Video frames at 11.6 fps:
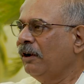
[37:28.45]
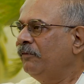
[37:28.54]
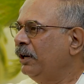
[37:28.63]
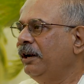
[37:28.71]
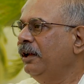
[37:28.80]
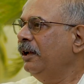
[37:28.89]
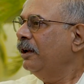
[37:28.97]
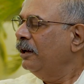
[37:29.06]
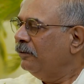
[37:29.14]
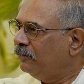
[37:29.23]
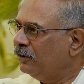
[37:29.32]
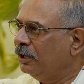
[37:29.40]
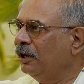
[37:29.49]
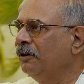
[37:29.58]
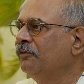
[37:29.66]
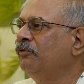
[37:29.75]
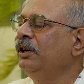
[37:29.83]
every day and
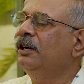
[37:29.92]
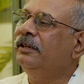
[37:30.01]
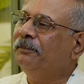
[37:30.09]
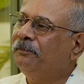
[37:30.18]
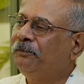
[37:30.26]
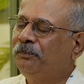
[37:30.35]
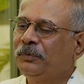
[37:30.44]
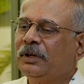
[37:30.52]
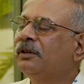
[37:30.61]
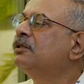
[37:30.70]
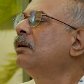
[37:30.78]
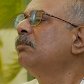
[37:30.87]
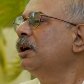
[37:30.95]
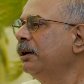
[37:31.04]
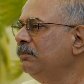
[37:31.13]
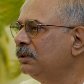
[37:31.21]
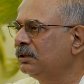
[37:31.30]
feed them
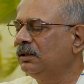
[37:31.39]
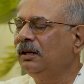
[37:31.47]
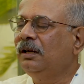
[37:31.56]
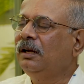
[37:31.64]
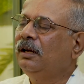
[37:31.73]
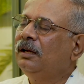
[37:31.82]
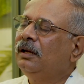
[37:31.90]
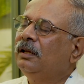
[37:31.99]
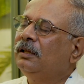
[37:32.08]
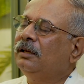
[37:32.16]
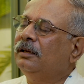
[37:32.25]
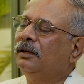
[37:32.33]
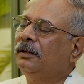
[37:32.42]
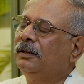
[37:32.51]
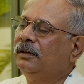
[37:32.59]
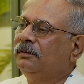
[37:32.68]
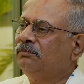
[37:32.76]
sometimes,
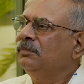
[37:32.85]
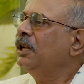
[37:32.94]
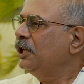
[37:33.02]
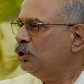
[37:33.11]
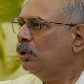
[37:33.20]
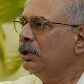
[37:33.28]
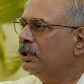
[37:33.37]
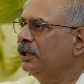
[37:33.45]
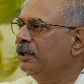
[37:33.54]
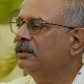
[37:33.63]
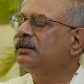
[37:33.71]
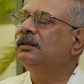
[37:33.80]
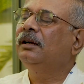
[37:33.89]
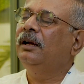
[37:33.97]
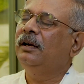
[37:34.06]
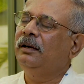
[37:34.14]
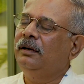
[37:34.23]
natural things.
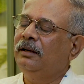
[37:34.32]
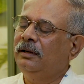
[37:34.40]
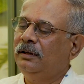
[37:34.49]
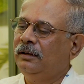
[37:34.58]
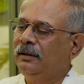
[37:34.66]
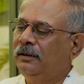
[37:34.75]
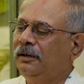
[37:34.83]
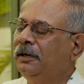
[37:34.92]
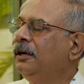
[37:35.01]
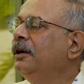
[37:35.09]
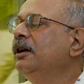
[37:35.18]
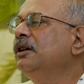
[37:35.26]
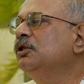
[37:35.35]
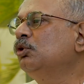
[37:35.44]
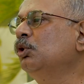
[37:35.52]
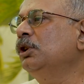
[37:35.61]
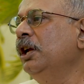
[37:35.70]
And
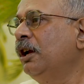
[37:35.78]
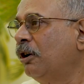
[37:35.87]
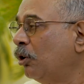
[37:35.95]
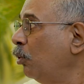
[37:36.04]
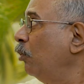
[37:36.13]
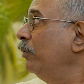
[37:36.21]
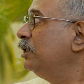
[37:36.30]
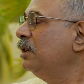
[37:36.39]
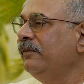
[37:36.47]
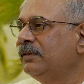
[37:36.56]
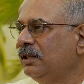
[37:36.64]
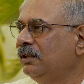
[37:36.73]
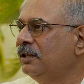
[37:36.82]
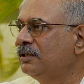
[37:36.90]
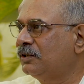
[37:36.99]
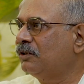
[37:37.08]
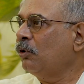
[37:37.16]
so a crow which lives on
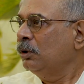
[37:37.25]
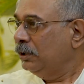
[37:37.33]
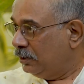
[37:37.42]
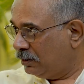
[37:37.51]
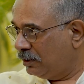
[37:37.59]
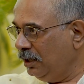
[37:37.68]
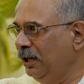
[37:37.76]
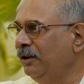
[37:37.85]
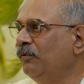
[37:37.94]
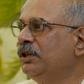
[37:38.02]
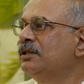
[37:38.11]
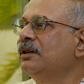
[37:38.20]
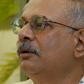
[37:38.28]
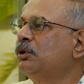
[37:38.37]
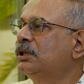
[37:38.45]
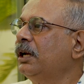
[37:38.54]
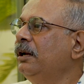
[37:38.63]
this tree, which is
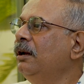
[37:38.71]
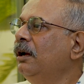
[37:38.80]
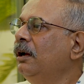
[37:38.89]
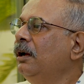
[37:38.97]
outside,